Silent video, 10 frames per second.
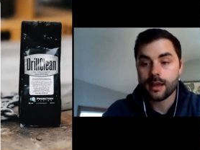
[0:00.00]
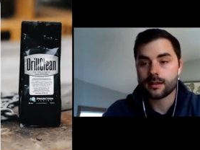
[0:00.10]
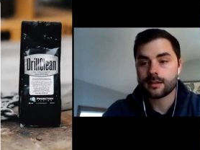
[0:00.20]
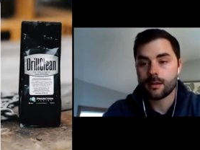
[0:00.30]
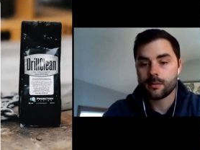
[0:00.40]

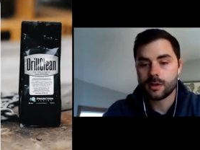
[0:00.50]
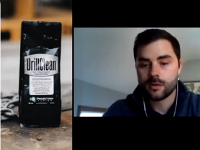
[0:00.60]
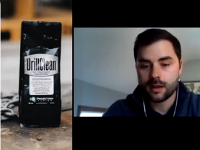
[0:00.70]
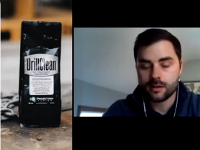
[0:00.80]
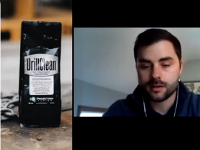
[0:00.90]
Yes, yep,
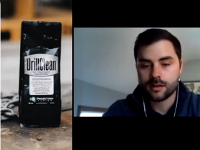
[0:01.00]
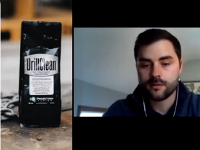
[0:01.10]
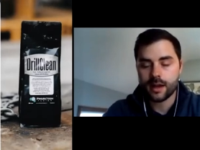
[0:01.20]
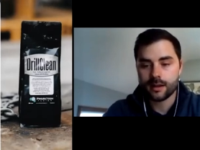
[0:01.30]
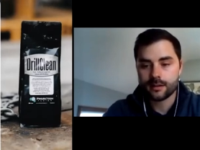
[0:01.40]
you can use it
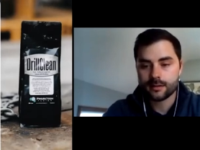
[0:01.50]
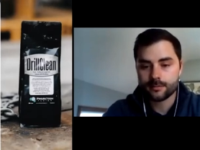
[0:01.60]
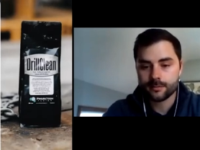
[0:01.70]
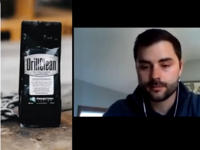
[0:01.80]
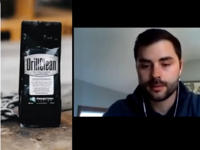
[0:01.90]
in vacs.
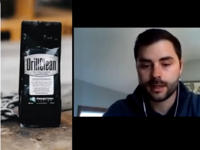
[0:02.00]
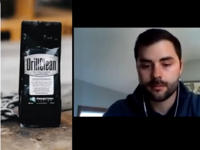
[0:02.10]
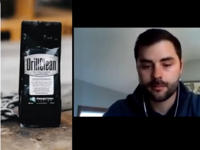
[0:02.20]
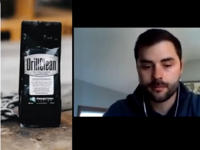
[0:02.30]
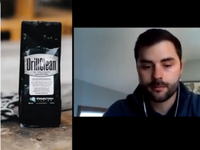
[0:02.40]

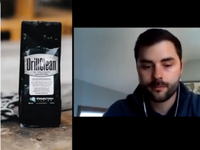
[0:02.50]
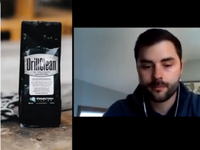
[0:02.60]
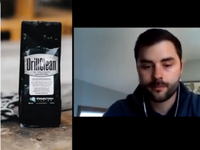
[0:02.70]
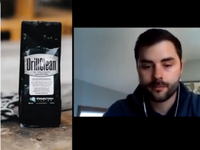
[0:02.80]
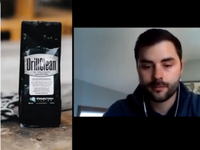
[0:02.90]
Yep,
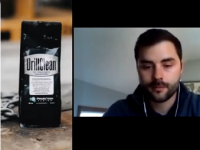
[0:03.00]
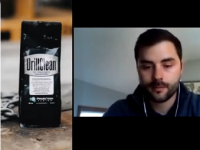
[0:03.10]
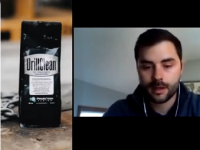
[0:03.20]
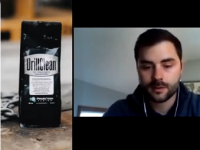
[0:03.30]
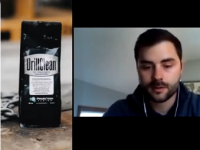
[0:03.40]

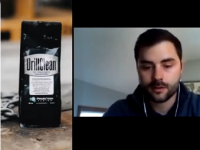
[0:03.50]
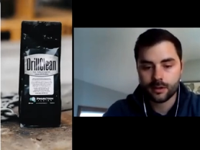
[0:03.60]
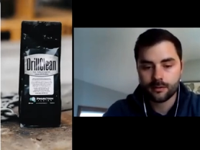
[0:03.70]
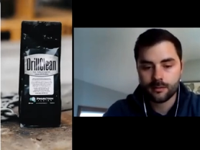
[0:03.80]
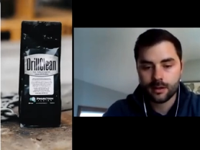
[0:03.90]

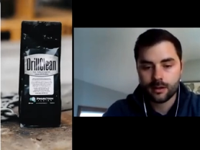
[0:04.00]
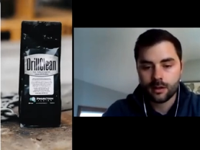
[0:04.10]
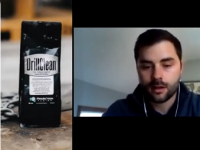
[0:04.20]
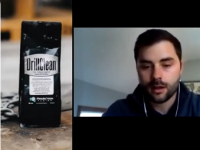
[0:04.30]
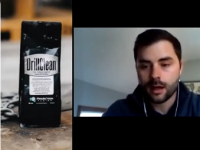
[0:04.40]
absolutely.
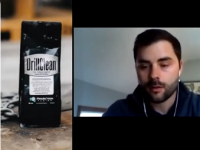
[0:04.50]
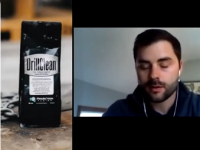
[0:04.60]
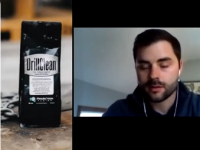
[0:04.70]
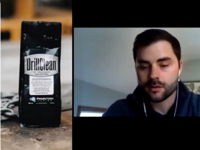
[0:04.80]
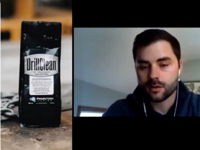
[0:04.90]
With the